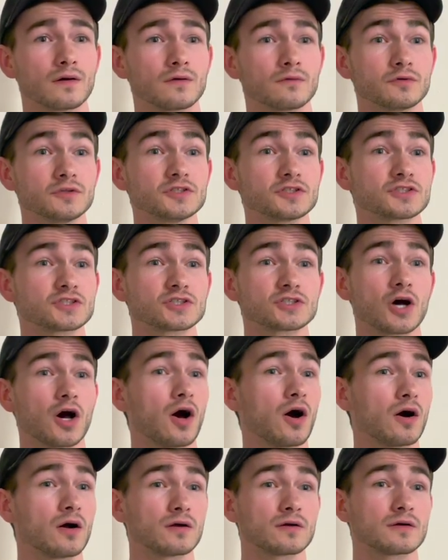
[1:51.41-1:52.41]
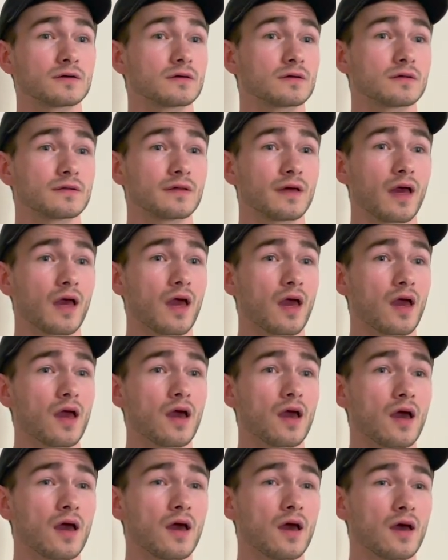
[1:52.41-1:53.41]
We just talk
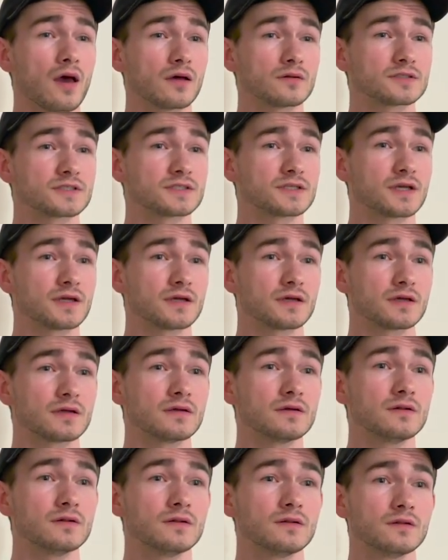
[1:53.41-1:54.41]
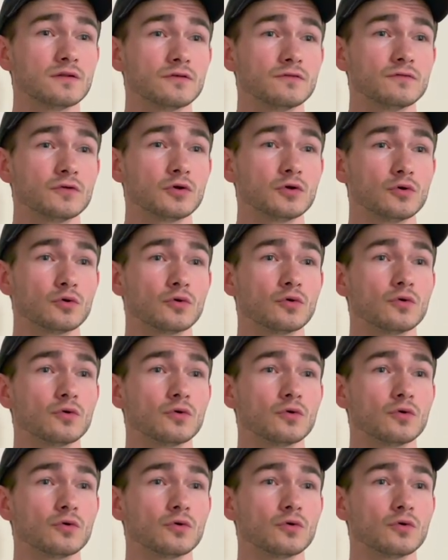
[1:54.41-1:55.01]
and take in the view